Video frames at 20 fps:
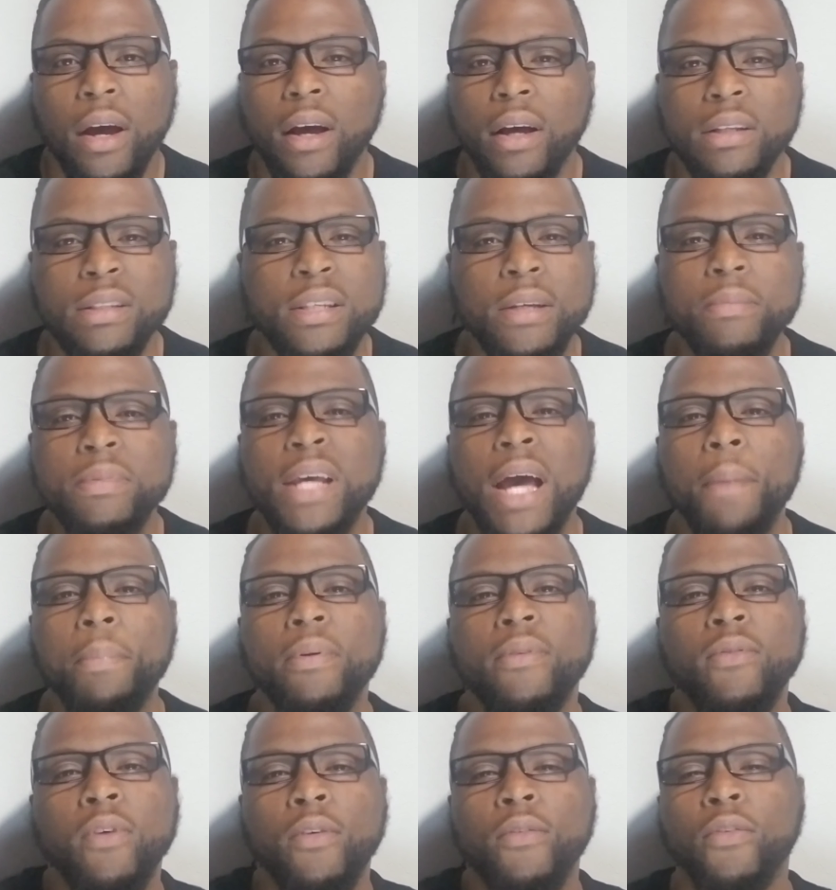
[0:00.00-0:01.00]
some type
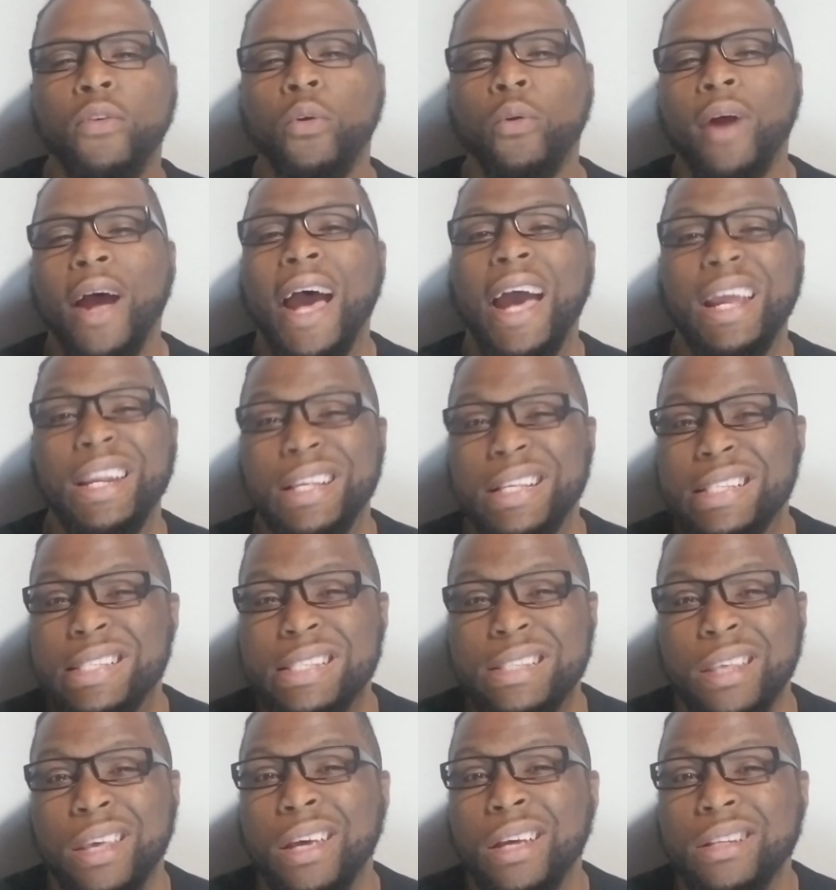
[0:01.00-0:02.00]
of a variety
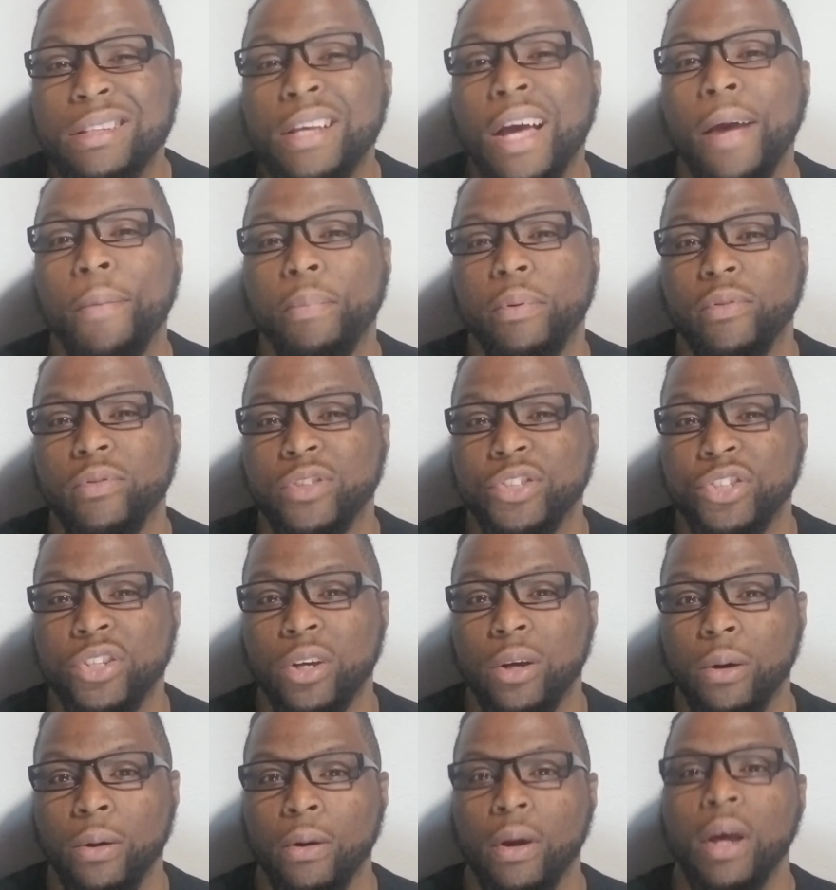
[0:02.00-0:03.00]
skit type of
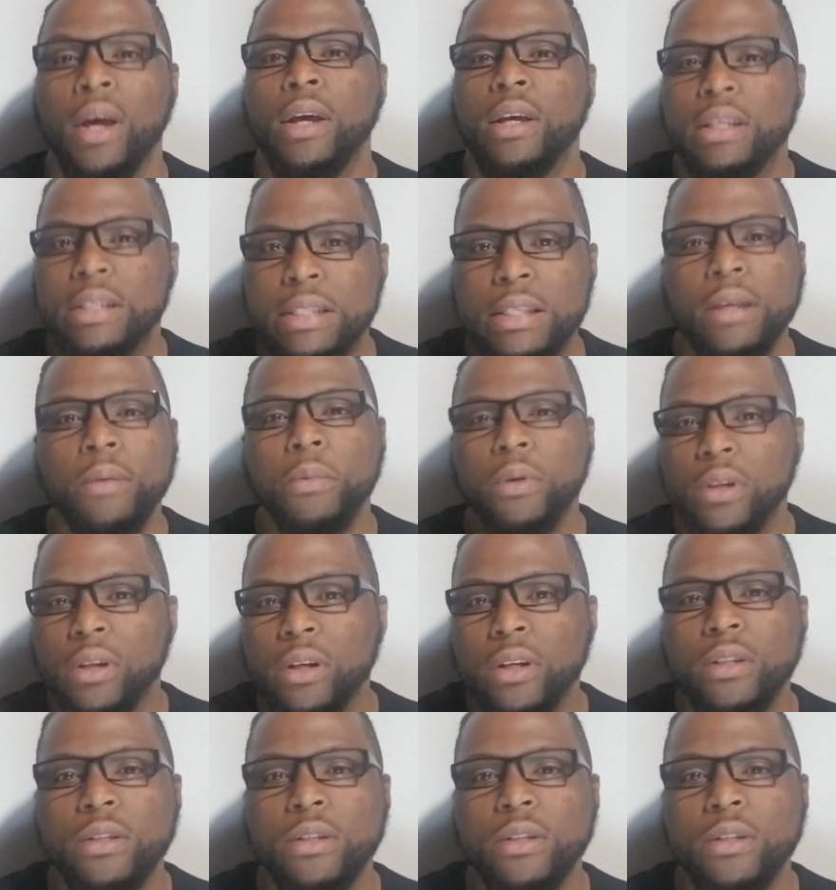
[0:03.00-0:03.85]
show, similar